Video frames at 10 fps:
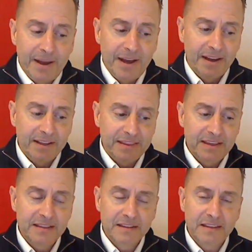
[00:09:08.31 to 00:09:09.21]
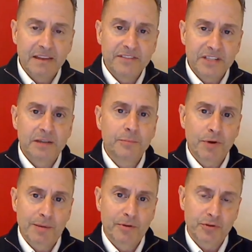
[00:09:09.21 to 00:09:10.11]
I think that they've done the
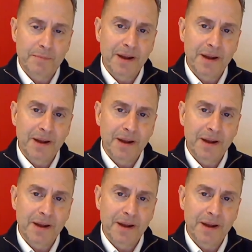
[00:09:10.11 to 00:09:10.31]
parameters right.